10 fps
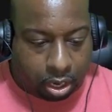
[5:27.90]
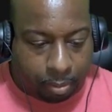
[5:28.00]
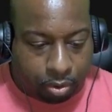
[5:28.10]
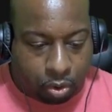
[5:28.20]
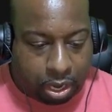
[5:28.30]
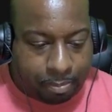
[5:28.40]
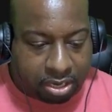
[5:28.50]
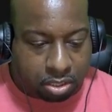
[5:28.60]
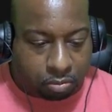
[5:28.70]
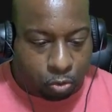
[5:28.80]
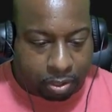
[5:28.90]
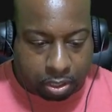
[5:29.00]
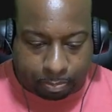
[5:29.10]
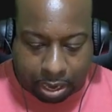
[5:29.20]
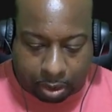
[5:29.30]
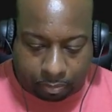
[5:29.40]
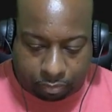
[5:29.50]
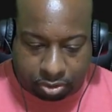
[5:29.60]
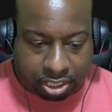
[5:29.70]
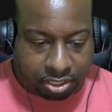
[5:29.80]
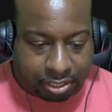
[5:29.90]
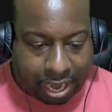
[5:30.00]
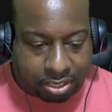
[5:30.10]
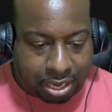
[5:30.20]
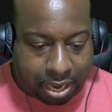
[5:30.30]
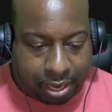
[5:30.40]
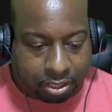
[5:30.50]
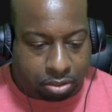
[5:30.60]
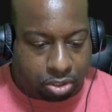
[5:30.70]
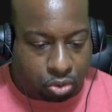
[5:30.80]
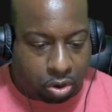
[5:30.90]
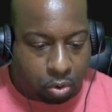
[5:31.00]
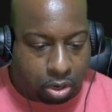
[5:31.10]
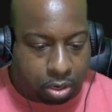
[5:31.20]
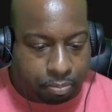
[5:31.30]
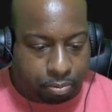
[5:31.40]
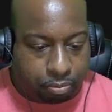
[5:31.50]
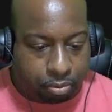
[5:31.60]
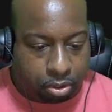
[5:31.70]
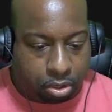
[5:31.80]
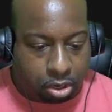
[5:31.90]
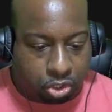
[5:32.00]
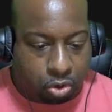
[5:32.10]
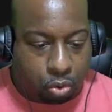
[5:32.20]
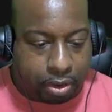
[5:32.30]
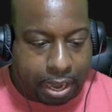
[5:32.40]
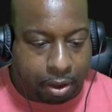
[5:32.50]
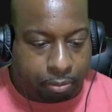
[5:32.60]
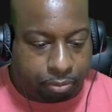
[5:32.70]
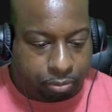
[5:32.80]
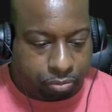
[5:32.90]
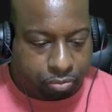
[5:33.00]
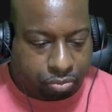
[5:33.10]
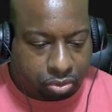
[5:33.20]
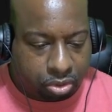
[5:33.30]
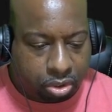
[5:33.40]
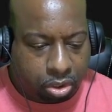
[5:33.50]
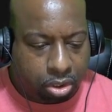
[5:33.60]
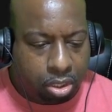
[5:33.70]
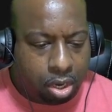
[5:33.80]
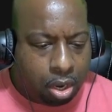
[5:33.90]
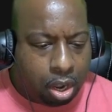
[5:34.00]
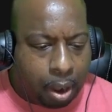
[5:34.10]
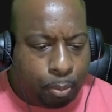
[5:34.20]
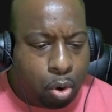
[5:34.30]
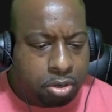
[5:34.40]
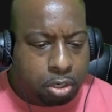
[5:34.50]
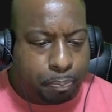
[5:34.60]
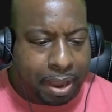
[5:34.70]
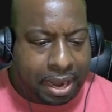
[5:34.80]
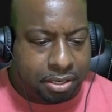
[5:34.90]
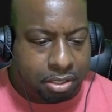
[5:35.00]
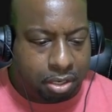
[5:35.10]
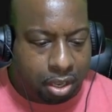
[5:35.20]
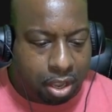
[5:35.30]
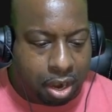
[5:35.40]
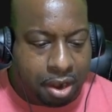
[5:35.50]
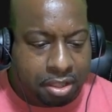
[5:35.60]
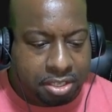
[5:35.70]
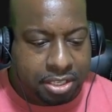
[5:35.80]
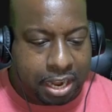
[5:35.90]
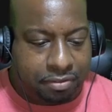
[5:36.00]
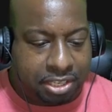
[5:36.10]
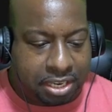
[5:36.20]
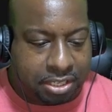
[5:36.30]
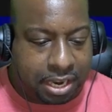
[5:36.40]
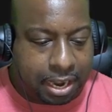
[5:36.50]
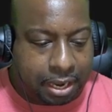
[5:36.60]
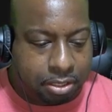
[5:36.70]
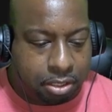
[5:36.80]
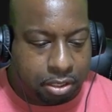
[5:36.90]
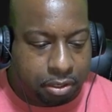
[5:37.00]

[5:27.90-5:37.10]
I'm gonna go ahead and make some room at the bottom just in case I need to scroll up or scroll down. I'm going to paste another set of test tags